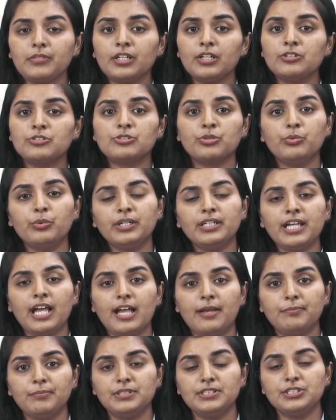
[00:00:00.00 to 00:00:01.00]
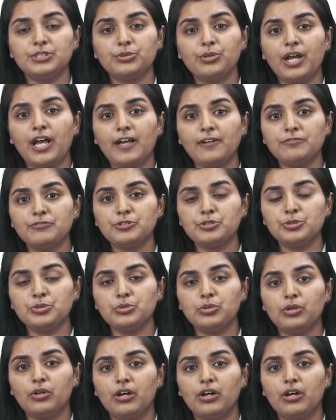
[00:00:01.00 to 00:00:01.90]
So what happens, you have to